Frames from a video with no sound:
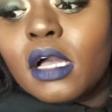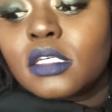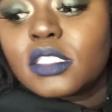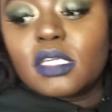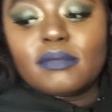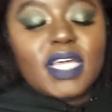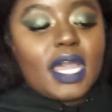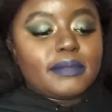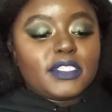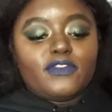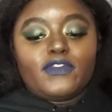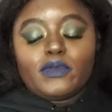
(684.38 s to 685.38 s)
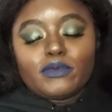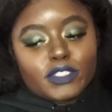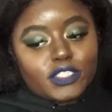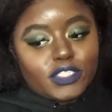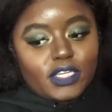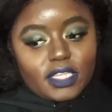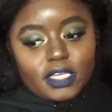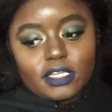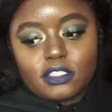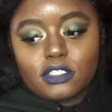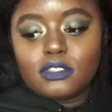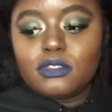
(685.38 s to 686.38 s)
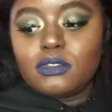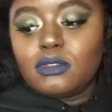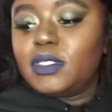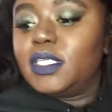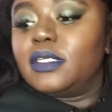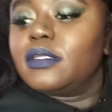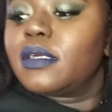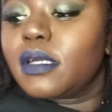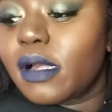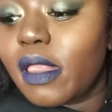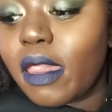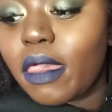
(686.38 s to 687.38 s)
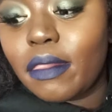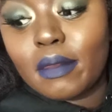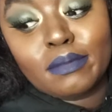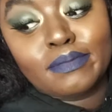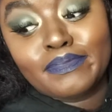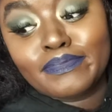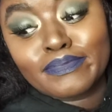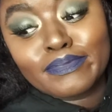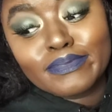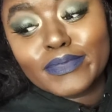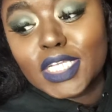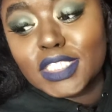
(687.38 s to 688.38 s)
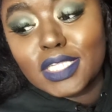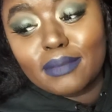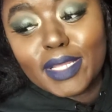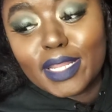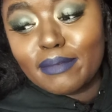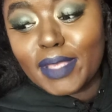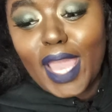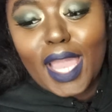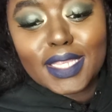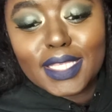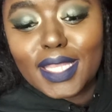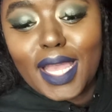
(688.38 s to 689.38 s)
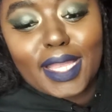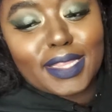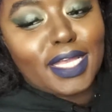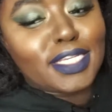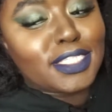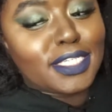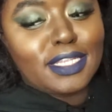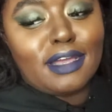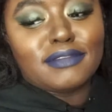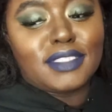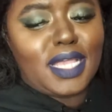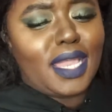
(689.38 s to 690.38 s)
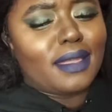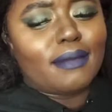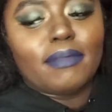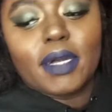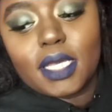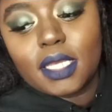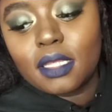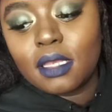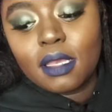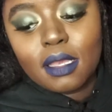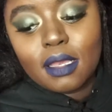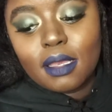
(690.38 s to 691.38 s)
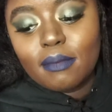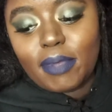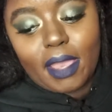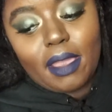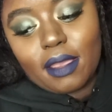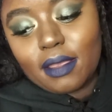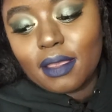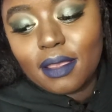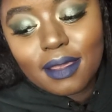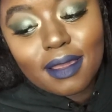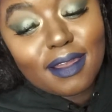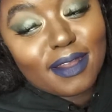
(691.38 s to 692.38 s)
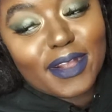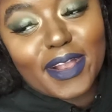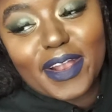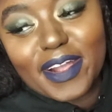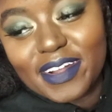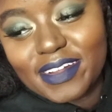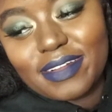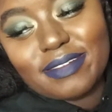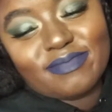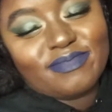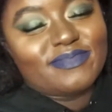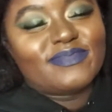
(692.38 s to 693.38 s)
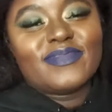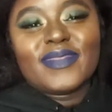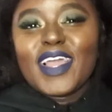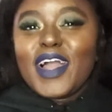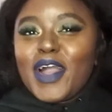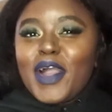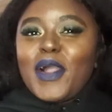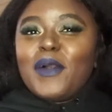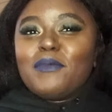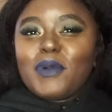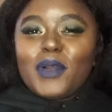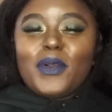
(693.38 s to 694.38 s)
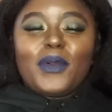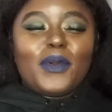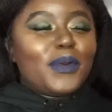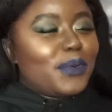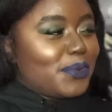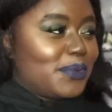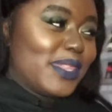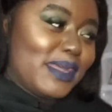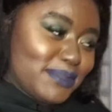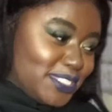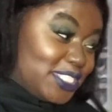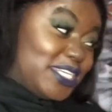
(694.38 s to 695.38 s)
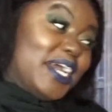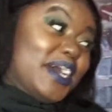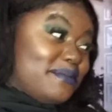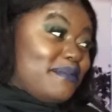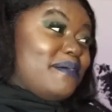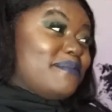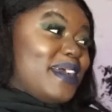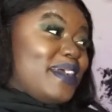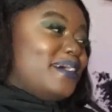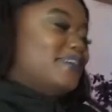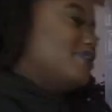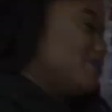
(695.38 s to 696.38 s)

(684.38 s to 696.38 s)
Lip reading: sometimes influencers are there too, and some of them be acting like they shit don't stink, but girl, woo, let me shut my mouth.